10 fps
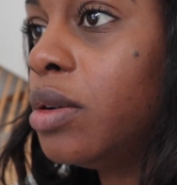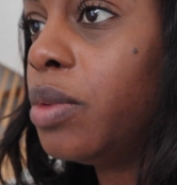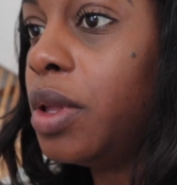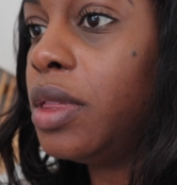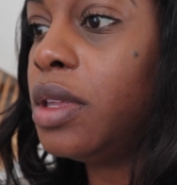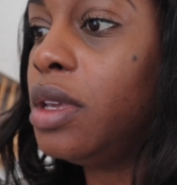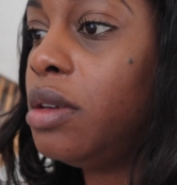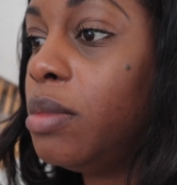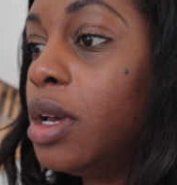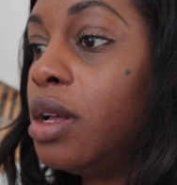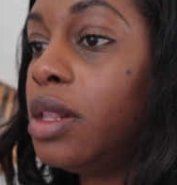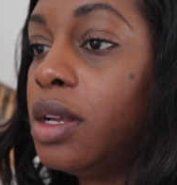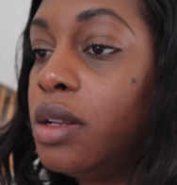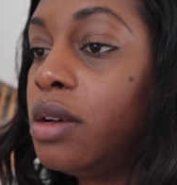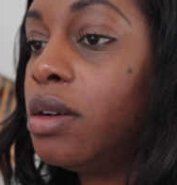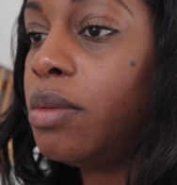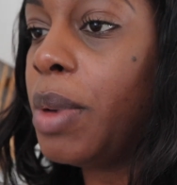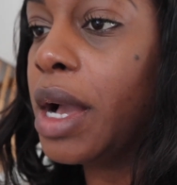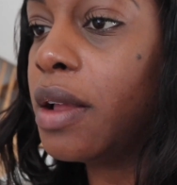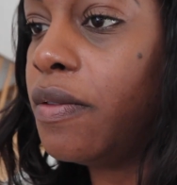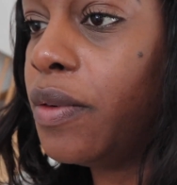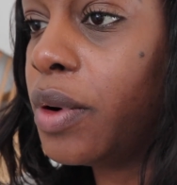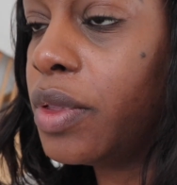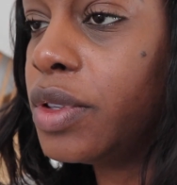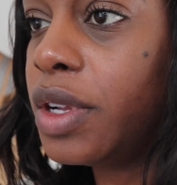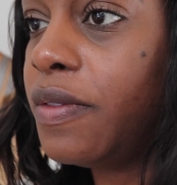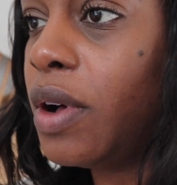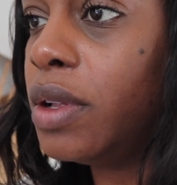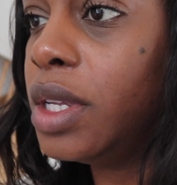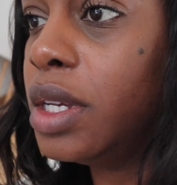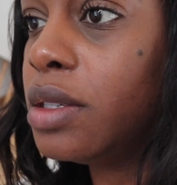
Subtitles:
with email and back and forth stuff all day.